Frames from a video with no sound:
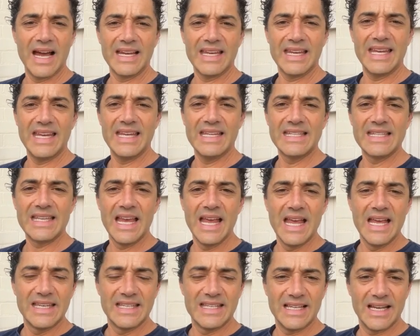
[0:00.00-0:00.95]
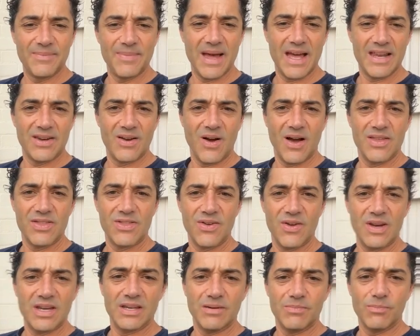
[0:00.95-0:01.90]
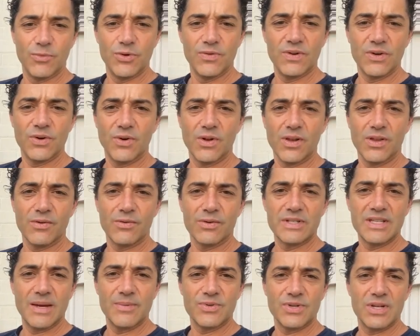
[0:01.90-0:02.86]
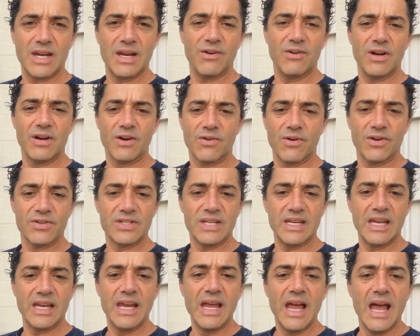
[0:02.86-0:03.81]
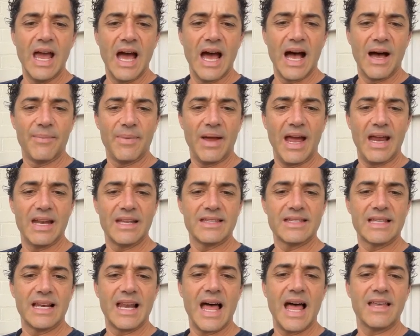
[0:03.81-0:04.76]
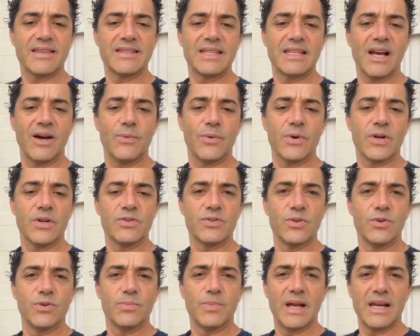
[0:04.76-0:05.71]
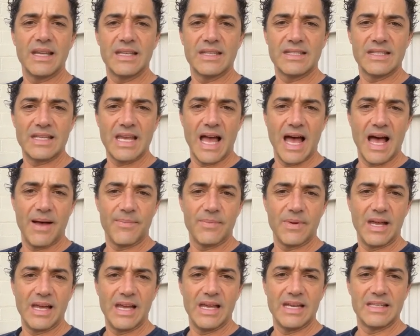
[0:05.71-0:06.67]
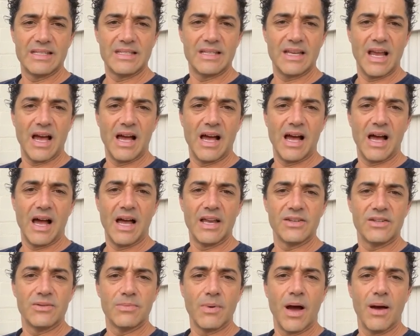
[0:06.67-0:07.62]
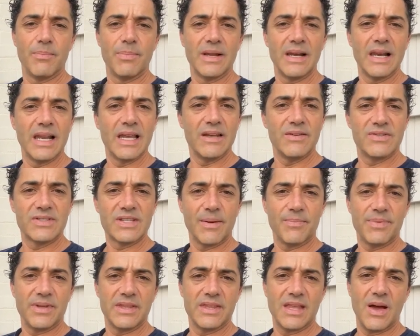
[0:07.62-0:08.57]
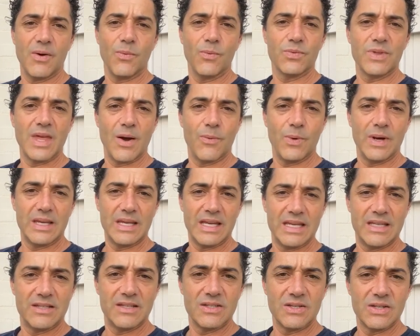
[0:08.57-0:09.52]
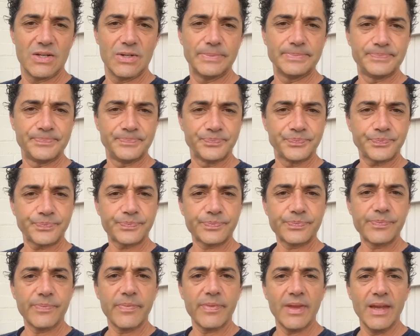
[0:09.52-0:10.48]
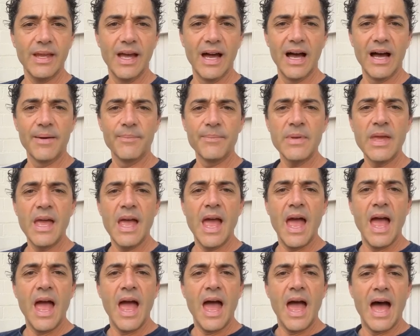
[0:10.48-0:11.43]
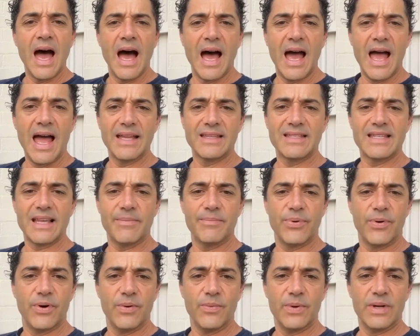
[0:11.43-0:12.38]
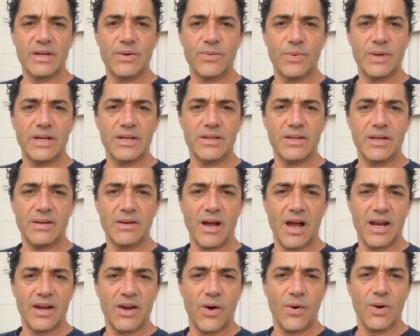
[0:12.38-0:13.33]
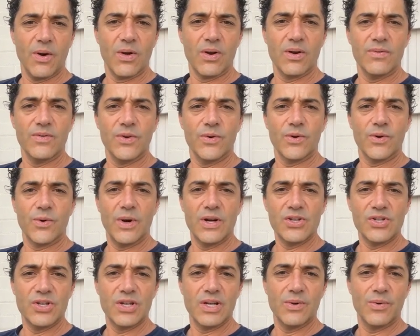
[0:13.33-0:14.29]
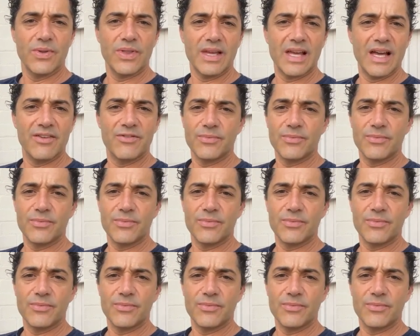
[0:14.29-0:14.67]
young kids till about 9:30 moving all the reception area across here um, and it's the last thing i want to do but it's um, it's uh, I, I, believe something that that we need to do um, uh, at some point, we, we, I know a lot of you are questioning what the